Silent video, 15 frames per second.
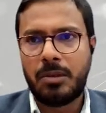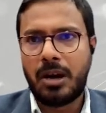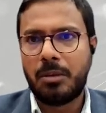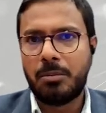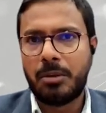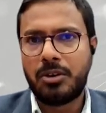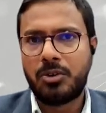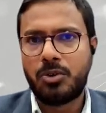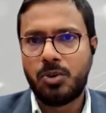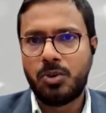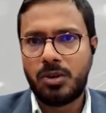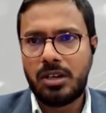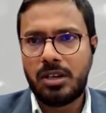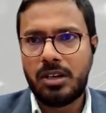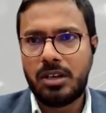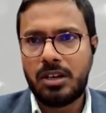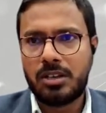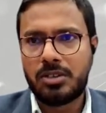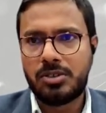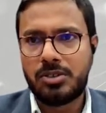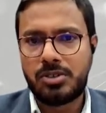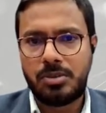My role,
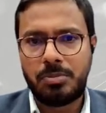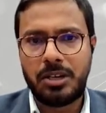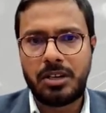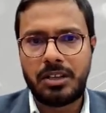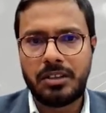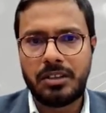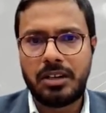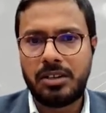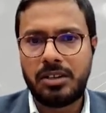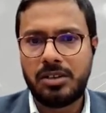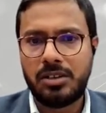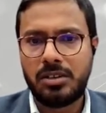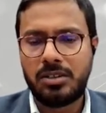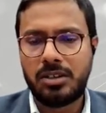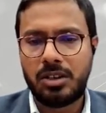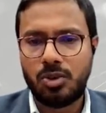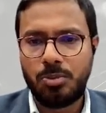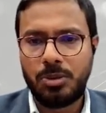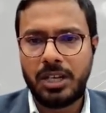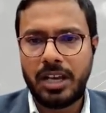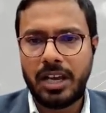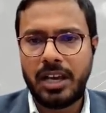just repeating that here, the
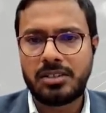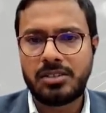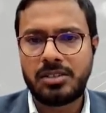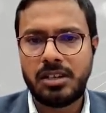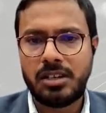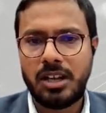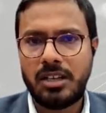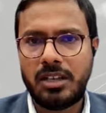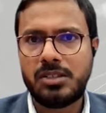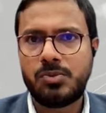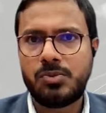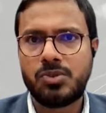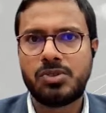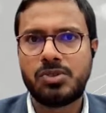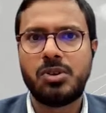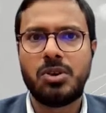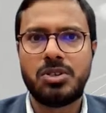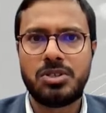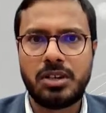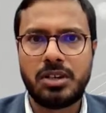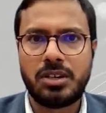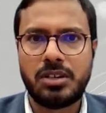Global AI Action Alliance was
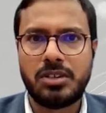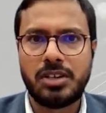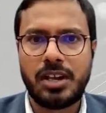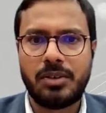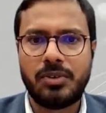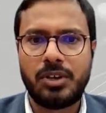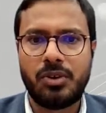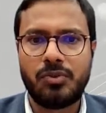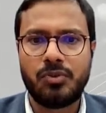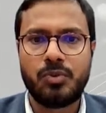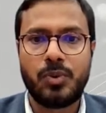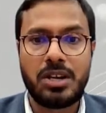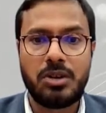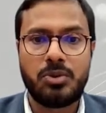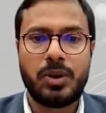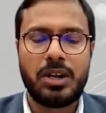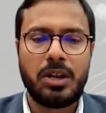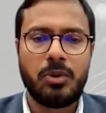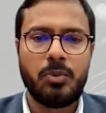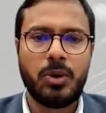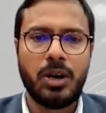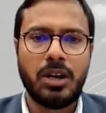launched in January of
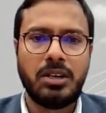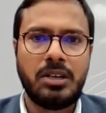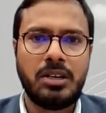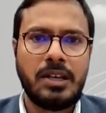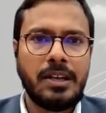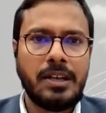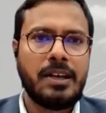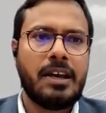2021.